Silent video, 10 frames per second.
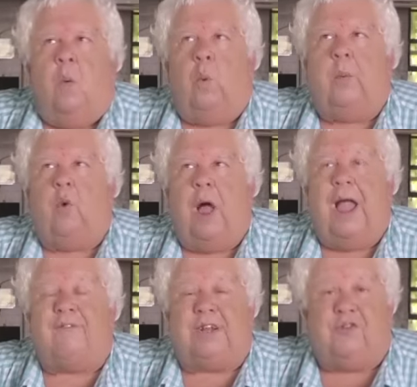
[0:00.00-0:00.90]
We will
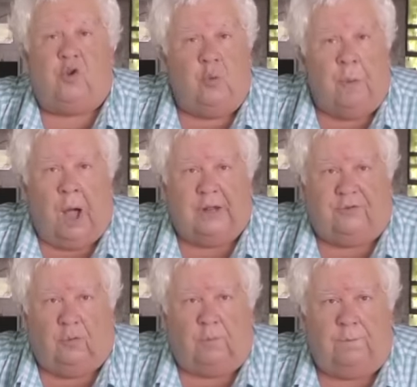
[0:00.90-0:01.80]
have a
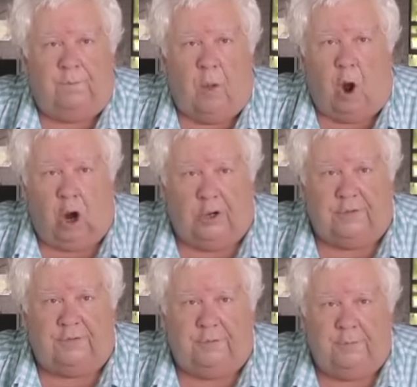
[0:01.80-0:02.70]
2-module
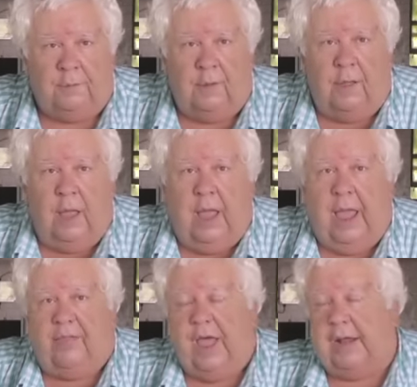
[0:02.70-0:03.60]
harness
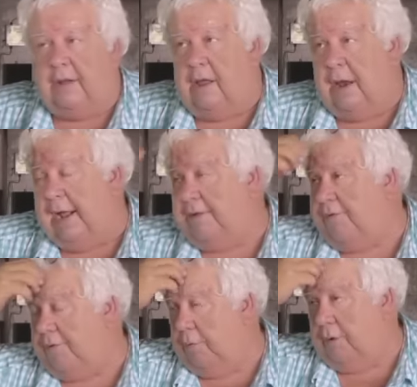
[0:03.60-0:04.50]
that
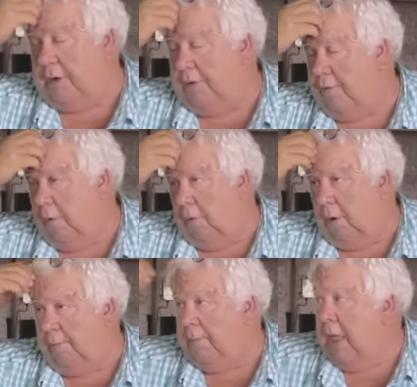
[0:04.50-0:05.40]
connects to the
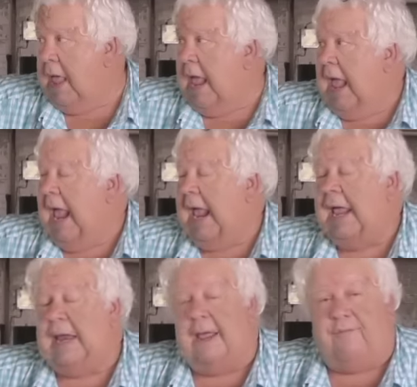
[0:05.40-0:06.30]
controller
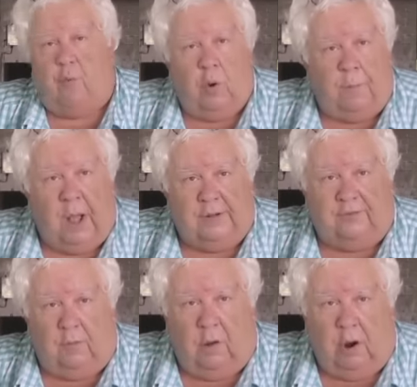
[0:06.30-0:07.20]
and a
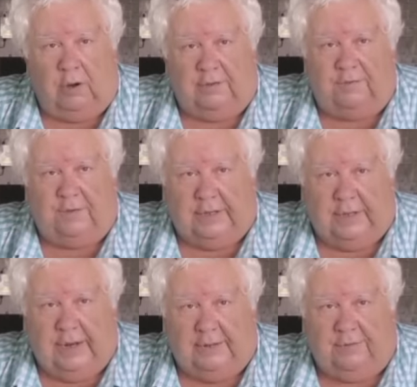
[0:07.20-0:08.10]
4-module harness that
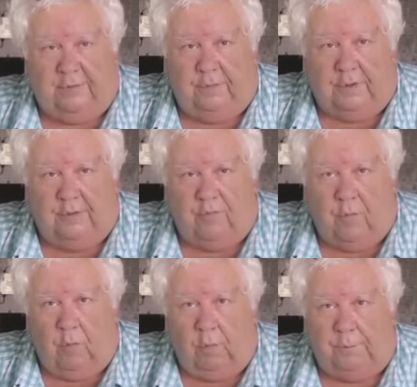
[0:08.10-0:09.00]
connects to the
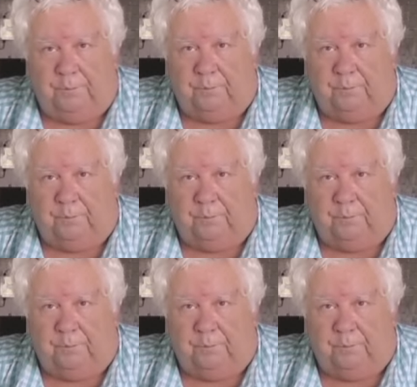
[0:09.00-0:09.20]
controller.